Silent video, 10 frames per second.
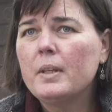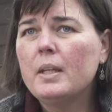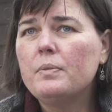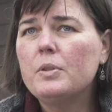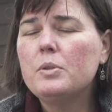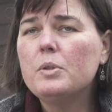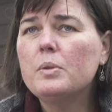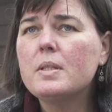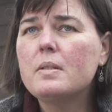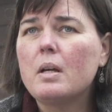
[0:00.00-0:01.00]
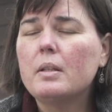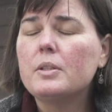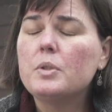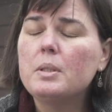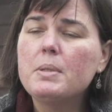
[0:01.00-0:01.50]
If you do install a
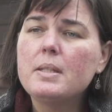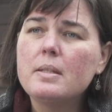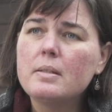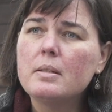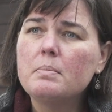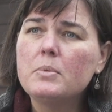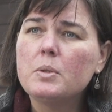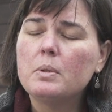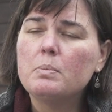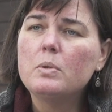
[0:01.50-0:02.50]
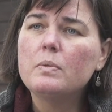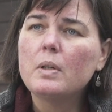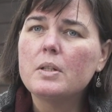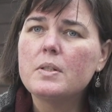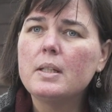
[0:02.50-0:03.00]
treatment system to remove
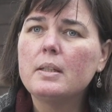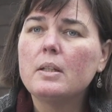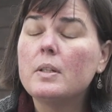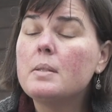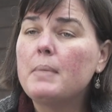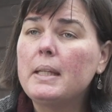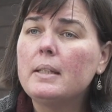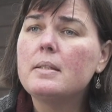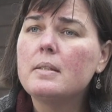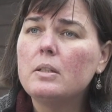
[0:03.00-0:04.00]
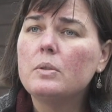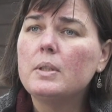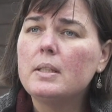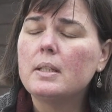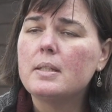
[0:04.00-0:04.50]
arsenic, there is maintenance that you
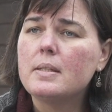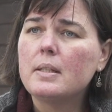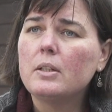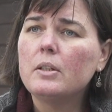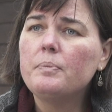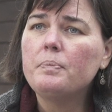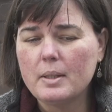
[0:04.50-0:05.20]
need to consider.